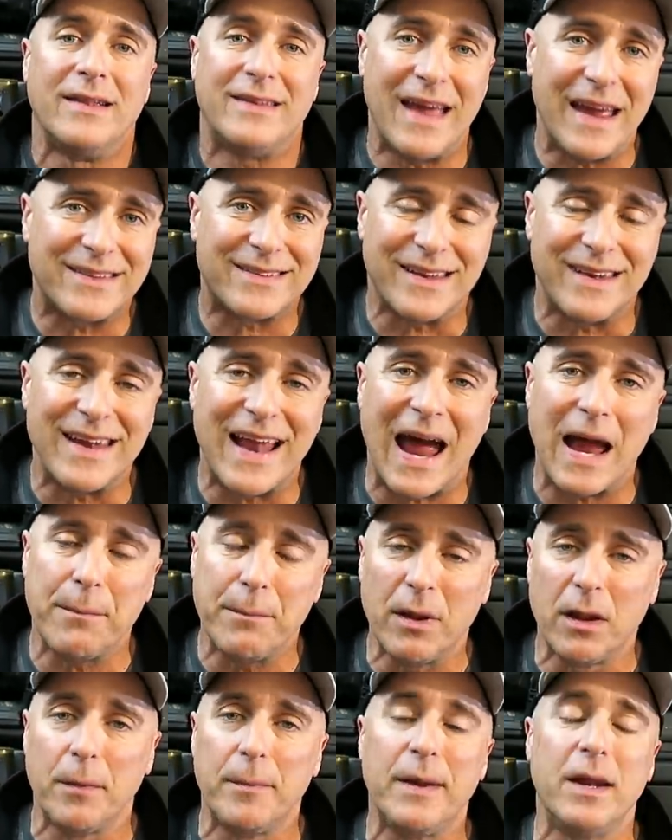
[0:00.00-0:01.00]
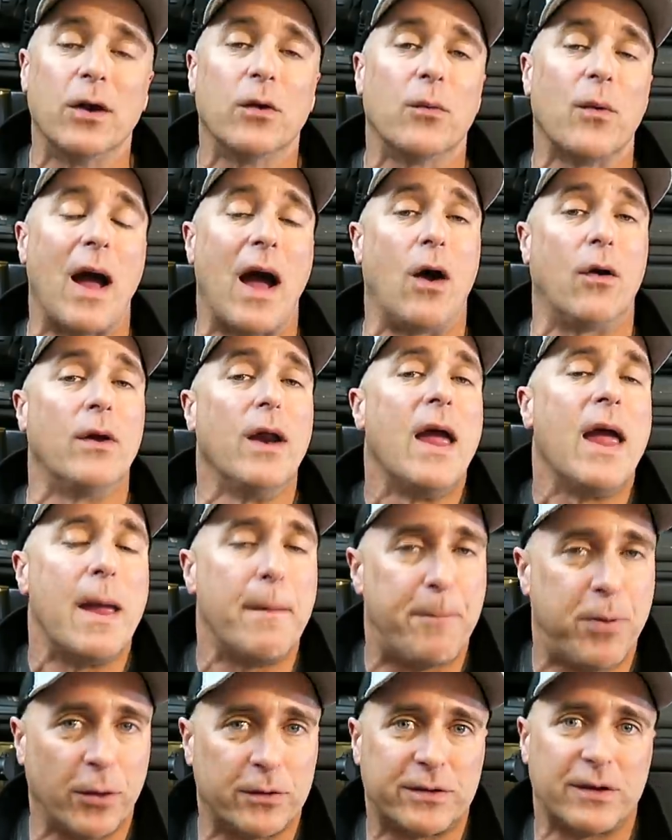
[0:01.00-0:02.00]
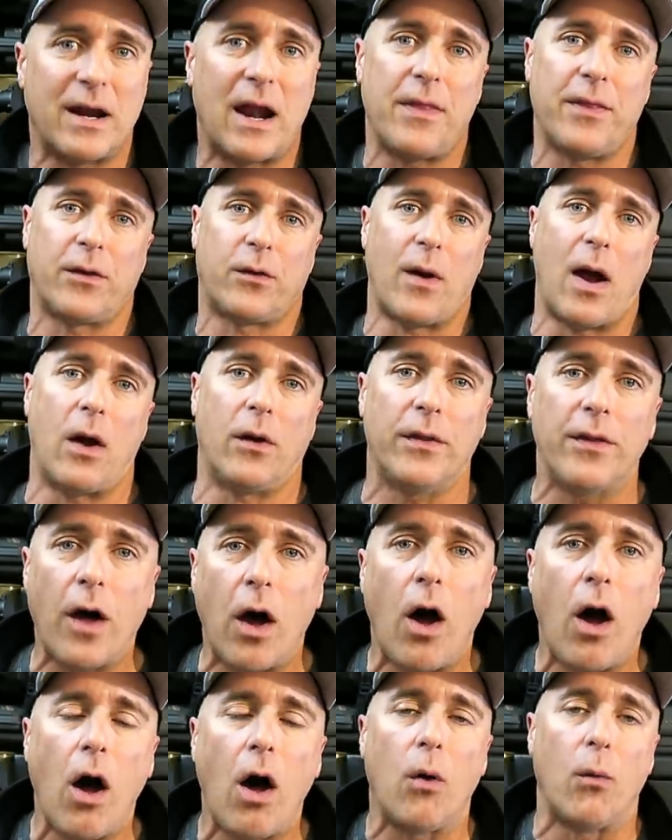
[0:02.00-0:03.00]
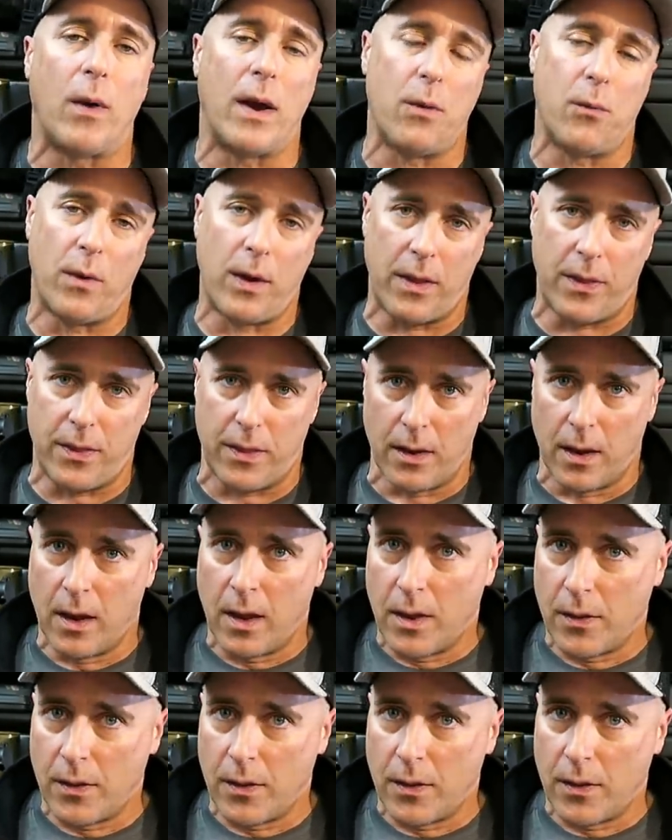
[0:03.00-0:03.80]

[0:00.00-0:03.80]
takes a 9mm round and puts it on the ground in the hallway when